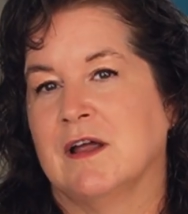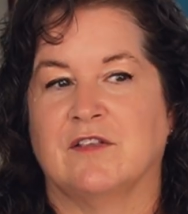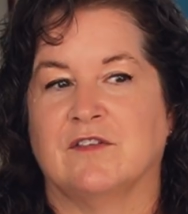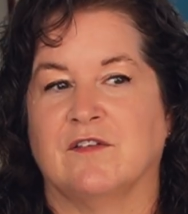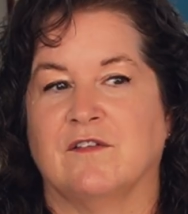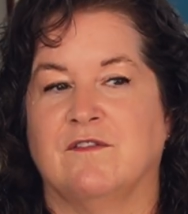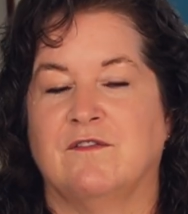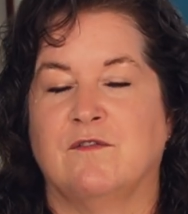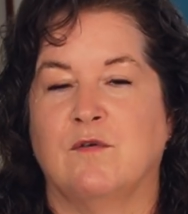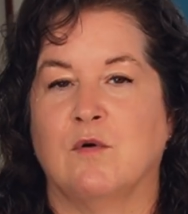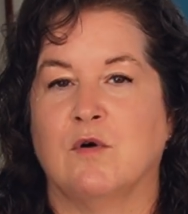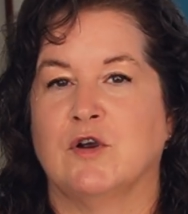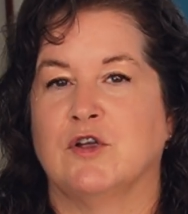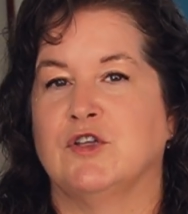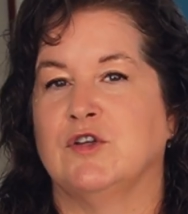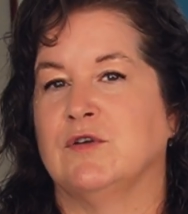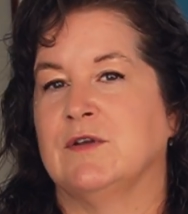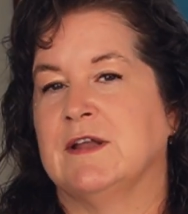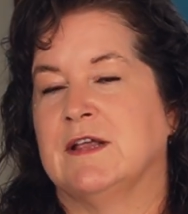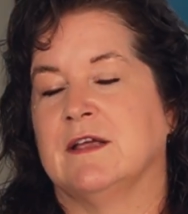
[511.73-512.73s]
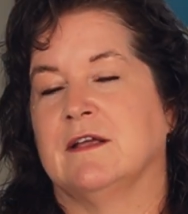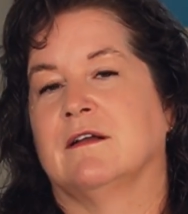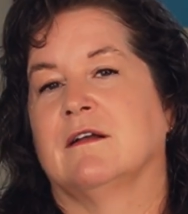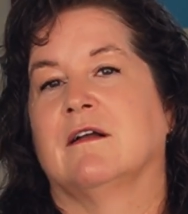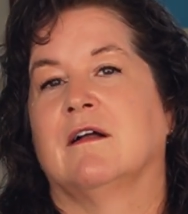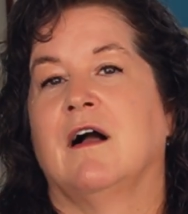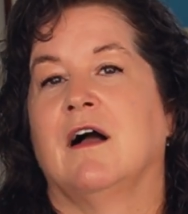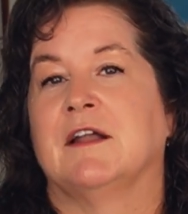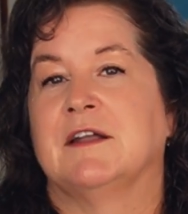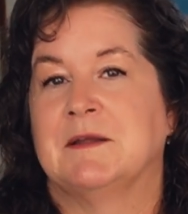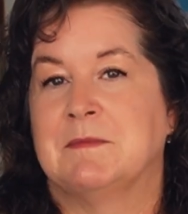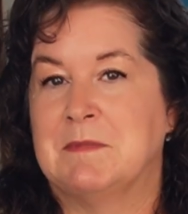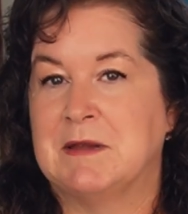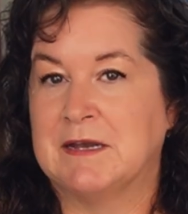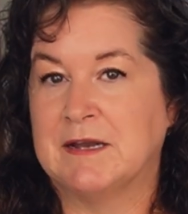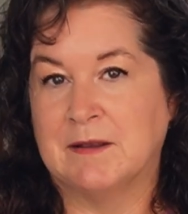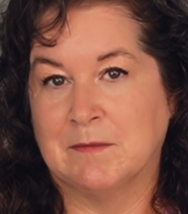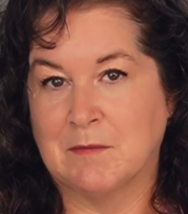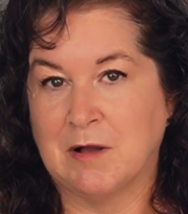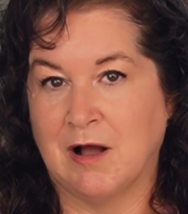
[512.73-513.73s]
It's a 4-unit
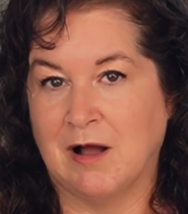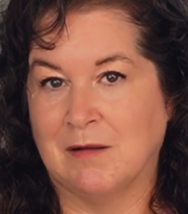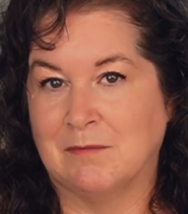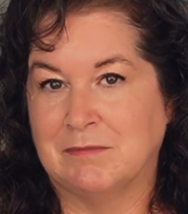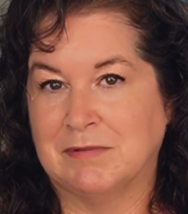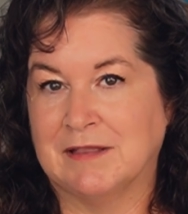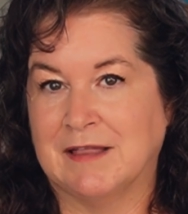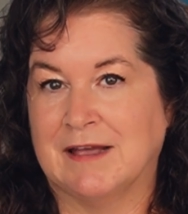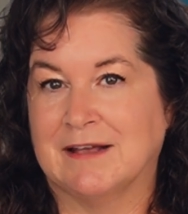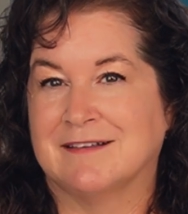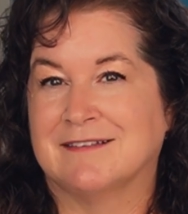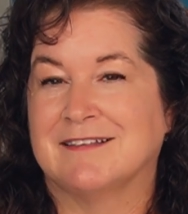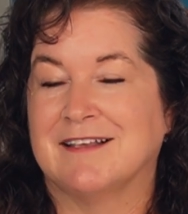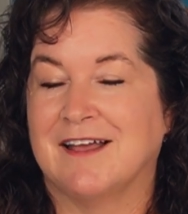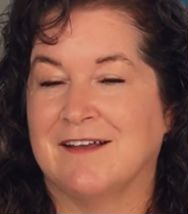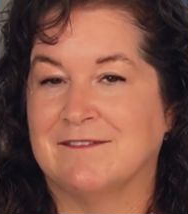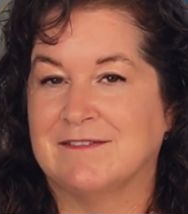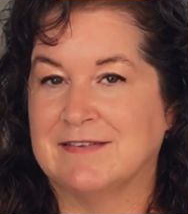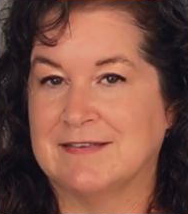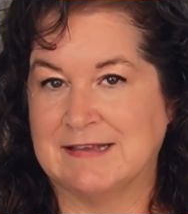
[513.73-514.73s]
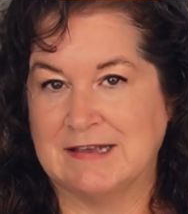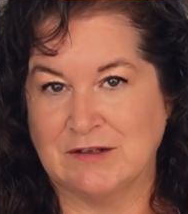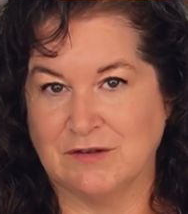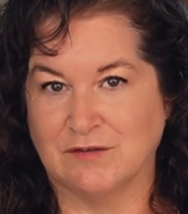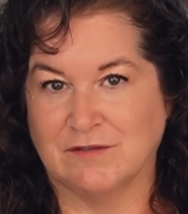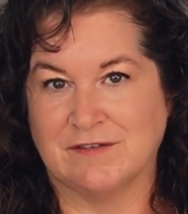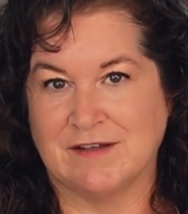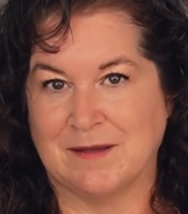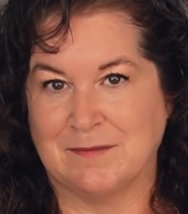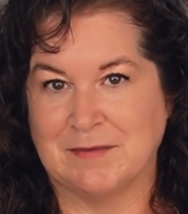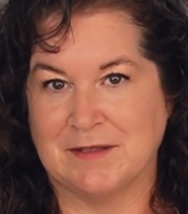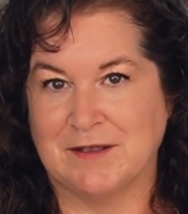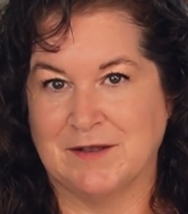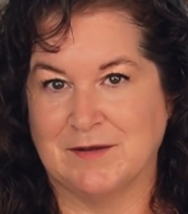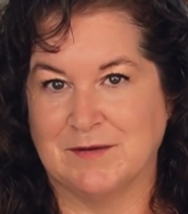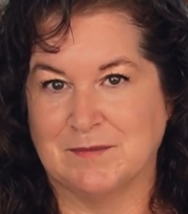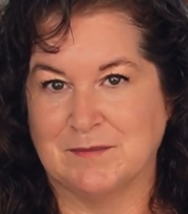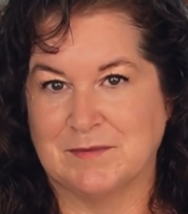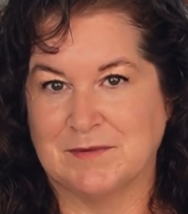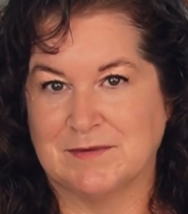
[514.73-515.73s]
condominium complex of single family
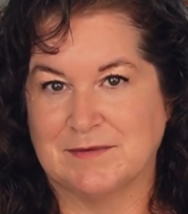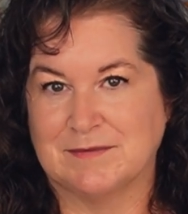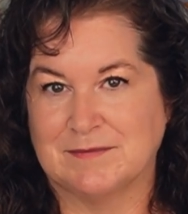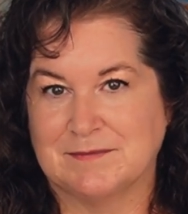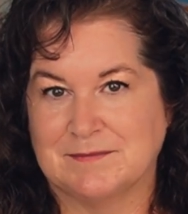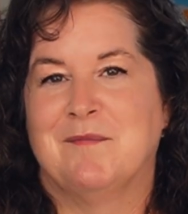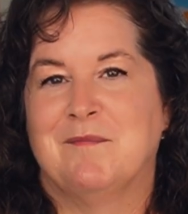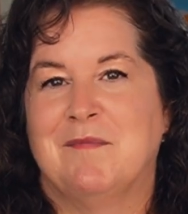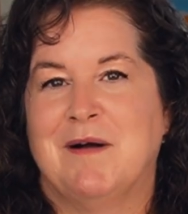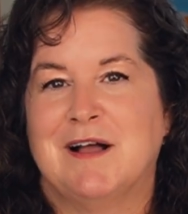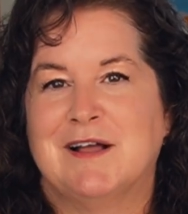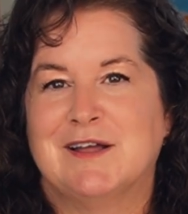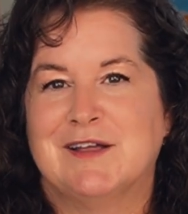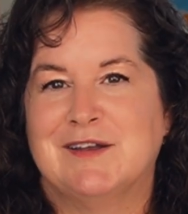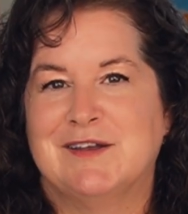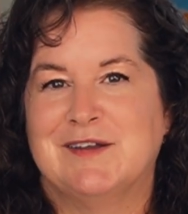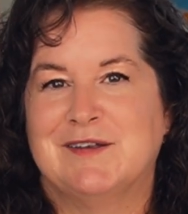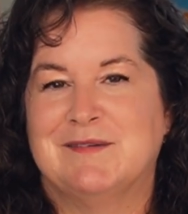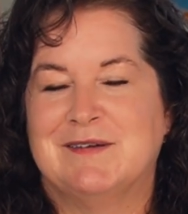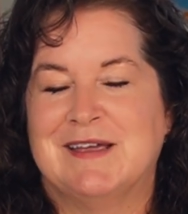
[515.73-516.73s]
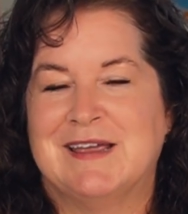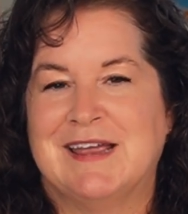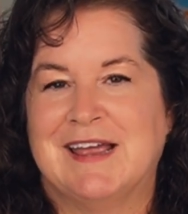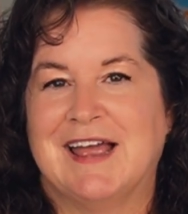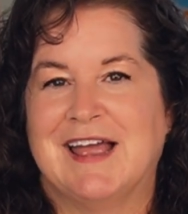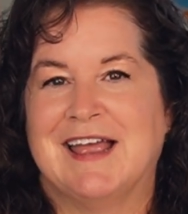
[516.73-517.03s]
homes. Makanui